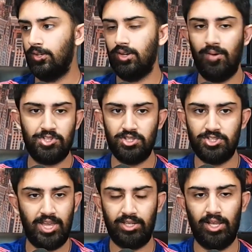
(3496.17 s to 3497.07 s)
Obviously, the
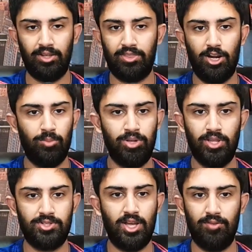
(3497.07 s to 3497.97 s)
psychedelic therapy,
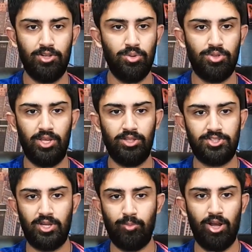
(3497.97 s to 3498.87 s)
that's kind of a new thing
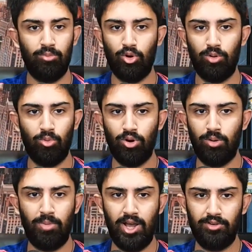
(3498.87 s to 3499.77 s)
that's coming up more and
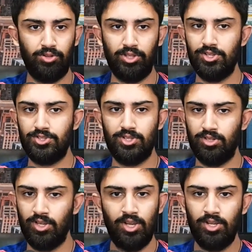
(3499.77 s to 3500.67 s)
more, mindfulness, and,